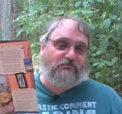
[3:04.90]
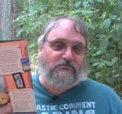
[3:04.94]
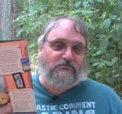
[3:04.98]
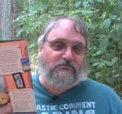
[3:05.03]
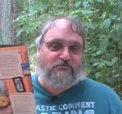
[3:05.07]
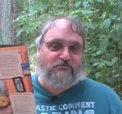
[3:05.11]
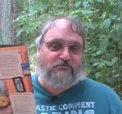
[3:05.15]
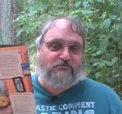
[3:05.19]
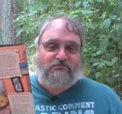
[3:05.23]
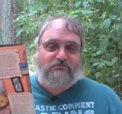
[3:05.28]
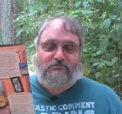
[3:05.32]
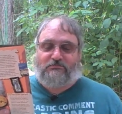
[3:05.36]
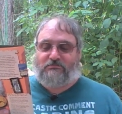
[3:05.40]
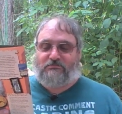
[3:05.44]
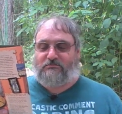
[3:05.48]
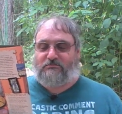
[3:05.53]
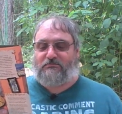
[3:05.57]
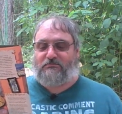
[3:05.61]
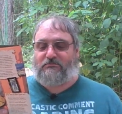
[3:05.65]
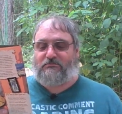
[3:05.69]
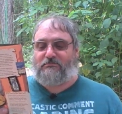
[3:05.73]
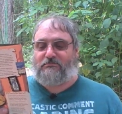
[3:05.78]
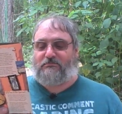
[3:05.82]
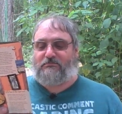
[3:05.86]

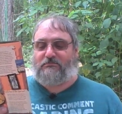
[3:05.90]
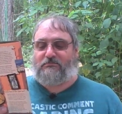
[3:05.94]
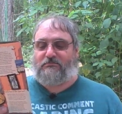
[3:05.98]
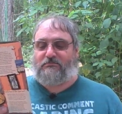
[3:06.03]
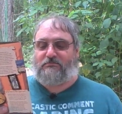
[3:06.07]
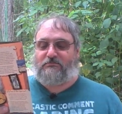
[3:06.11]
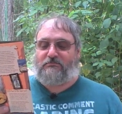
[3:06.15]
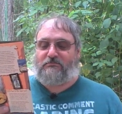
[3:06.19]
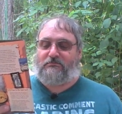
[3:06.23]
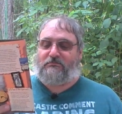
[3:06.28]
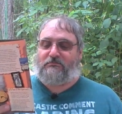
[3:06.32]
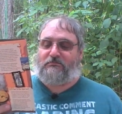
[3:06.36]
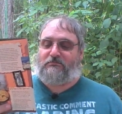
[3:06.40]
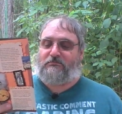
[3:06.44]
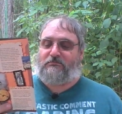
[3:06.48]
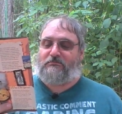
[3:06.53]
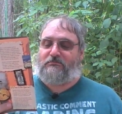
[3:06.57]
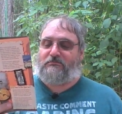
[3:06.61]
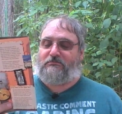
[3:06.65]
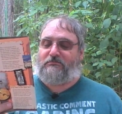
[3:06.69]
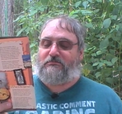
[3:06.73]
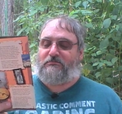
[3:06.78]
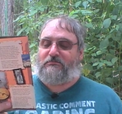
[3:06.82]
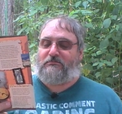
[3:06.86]

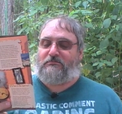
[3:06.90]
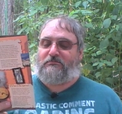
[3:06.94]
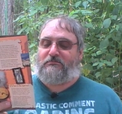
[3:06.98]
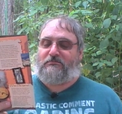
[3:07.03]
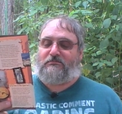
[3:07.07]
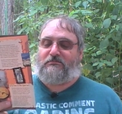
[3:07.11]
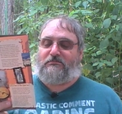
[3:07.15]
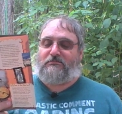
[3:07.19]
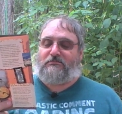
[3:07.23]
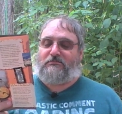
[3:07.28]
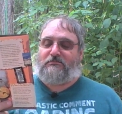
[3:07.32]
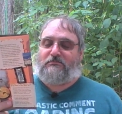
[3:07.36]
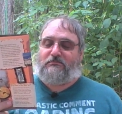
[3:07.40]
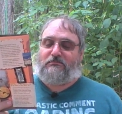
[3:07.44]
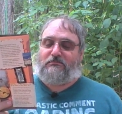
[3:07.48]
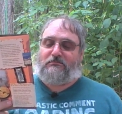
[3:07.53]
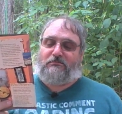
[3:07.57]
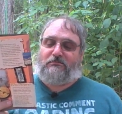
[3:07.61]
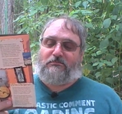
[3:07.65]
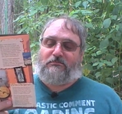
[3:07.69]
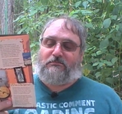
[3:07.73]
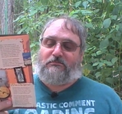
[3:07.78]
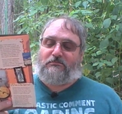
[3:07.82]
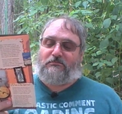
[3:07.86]

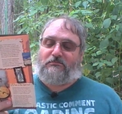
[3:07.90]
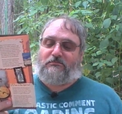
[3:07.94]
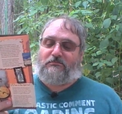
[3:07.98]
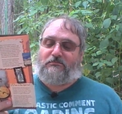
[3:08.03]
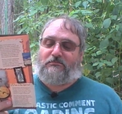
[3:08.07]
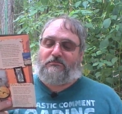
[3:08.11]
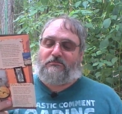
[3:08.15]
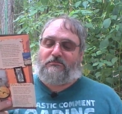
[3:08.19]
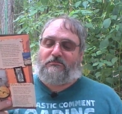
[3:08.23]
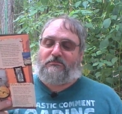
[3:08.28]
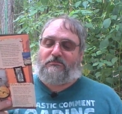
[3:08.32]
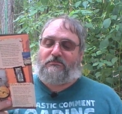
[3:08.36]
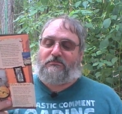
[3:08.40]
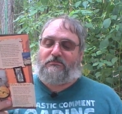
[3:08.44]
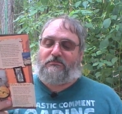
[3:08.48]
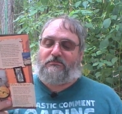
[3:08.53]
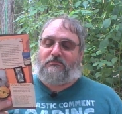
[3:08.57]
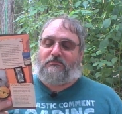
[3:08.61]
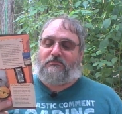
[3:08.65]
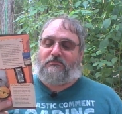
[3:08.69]
Nobody speaks.